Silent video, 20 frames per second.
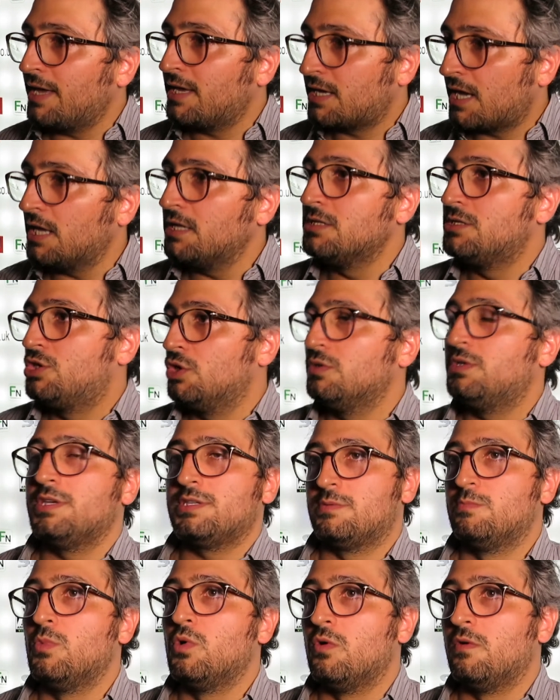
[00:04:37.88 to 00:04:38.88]
can do
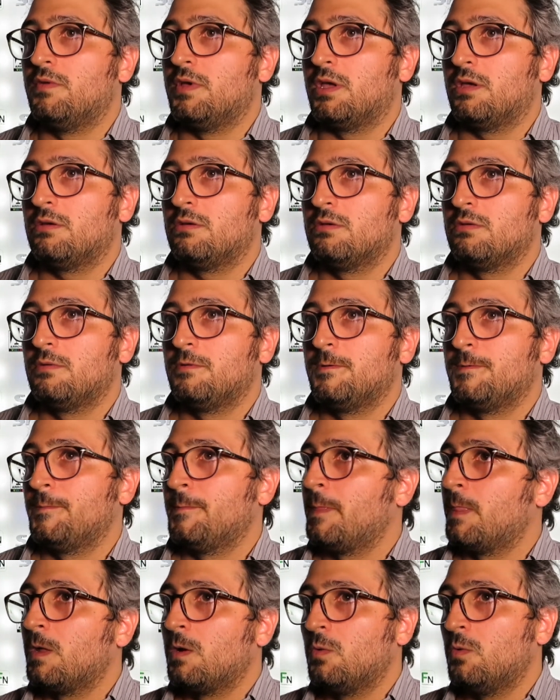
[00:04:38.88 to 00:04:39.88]
this movie
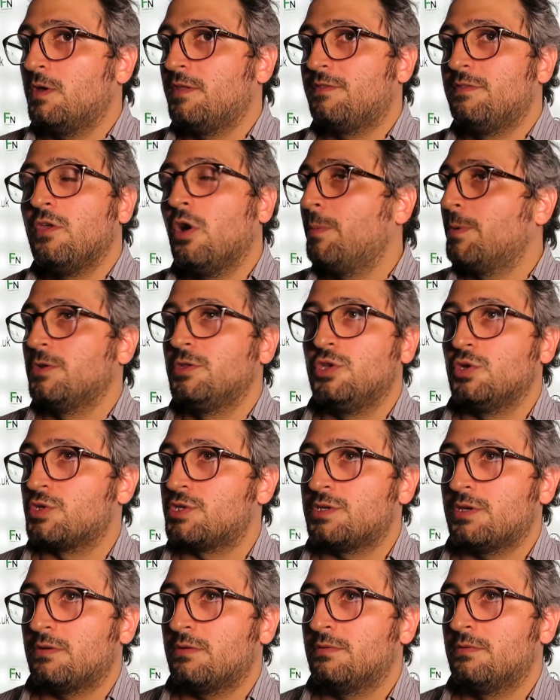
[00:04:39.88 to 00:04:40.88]
with no
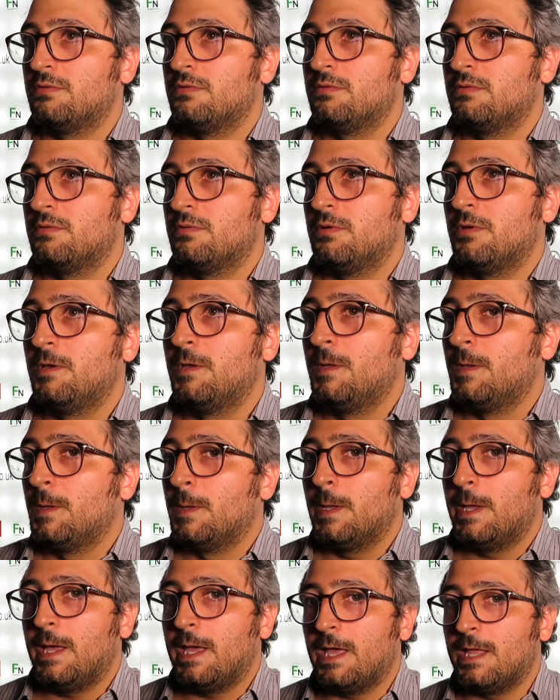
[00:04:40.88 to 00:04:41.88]
producer.
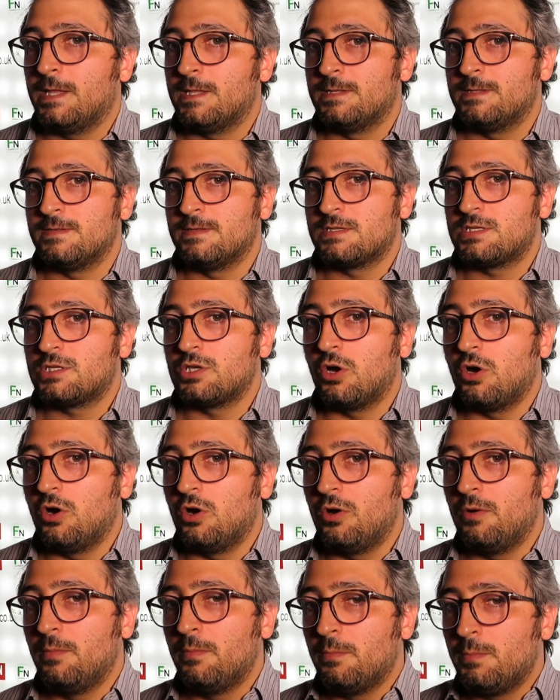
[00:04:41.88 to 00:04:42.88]
And
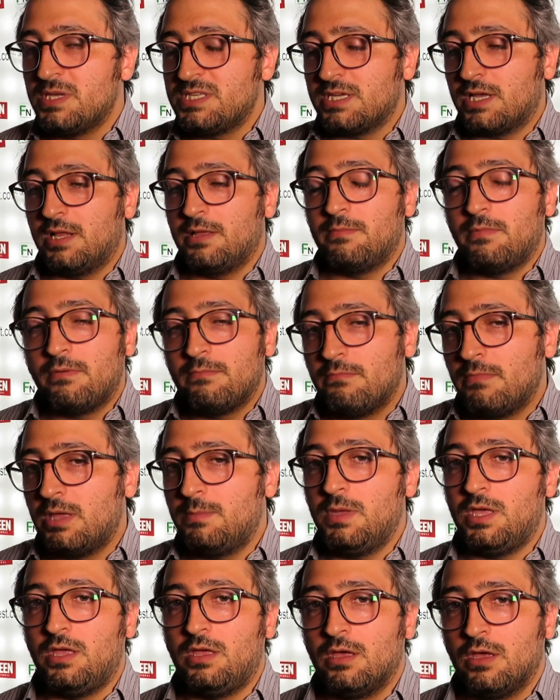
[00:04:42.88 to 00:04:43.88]
so basically
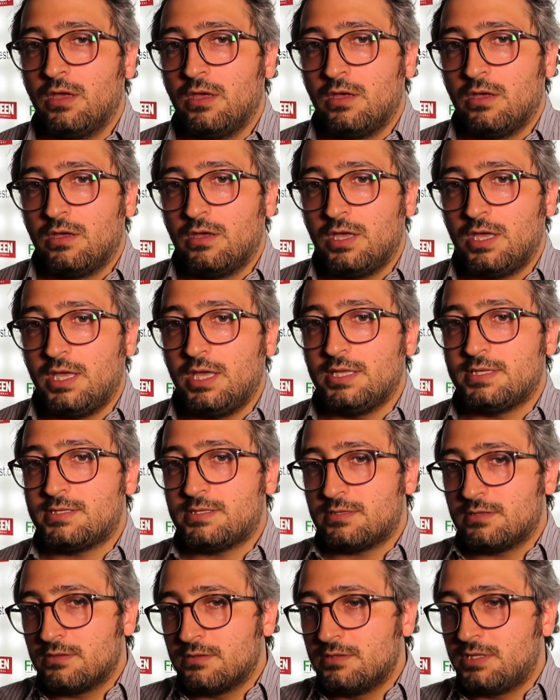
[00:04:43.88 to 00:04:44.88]
maybe
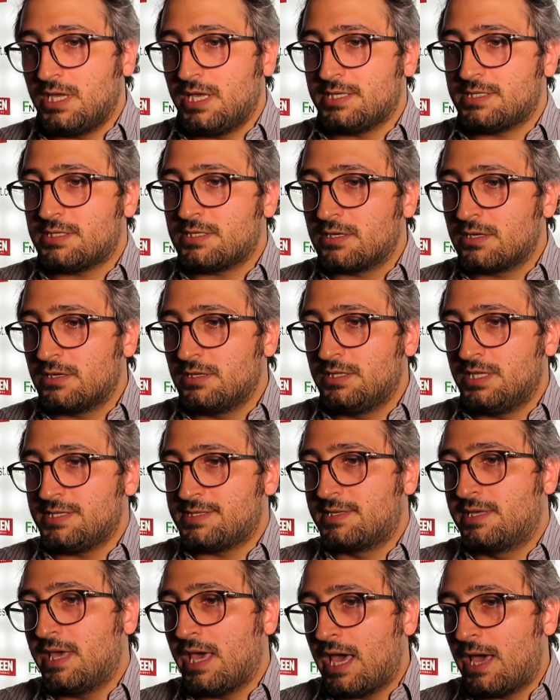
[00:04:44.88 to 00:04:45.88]
it's this
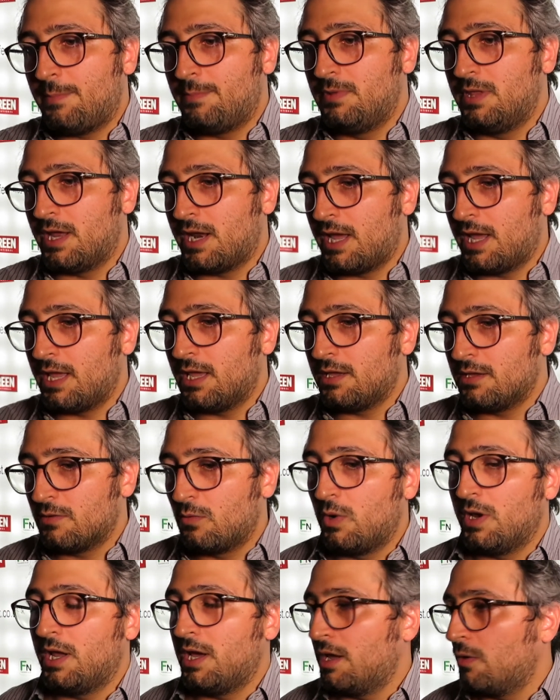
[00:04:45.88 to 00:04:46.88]
gap that
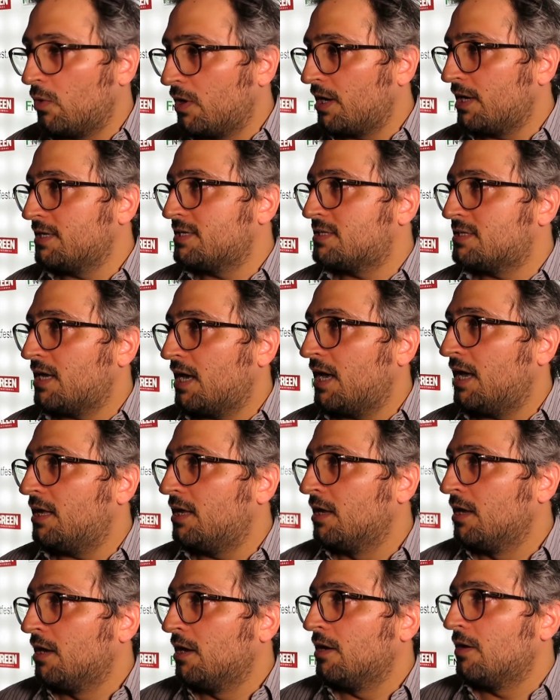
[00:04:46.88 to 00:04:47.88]
when I said